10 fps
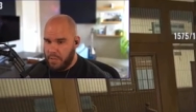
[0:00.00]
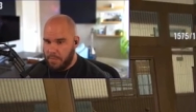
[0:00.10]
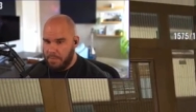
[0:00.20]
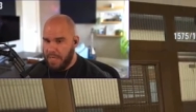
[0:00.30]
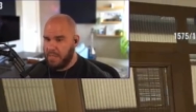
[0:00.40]

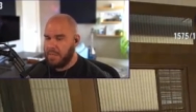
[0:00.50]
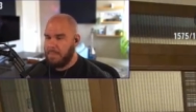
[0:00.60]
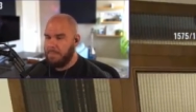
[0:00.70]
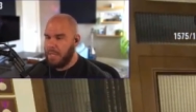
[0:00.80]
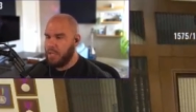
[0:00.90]
immediately
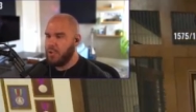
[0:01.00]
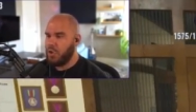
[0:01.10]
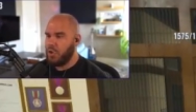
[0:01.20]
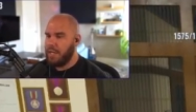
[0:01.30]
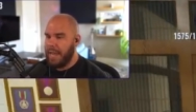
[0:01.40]
be
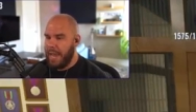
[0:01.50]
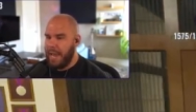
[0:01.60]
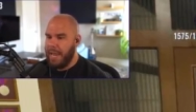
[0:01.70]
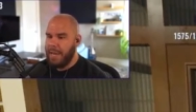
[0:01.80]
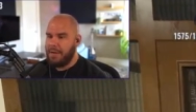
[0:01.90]
good,
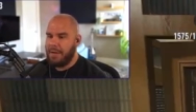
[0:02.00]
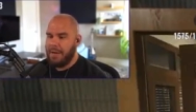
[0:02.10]
hang,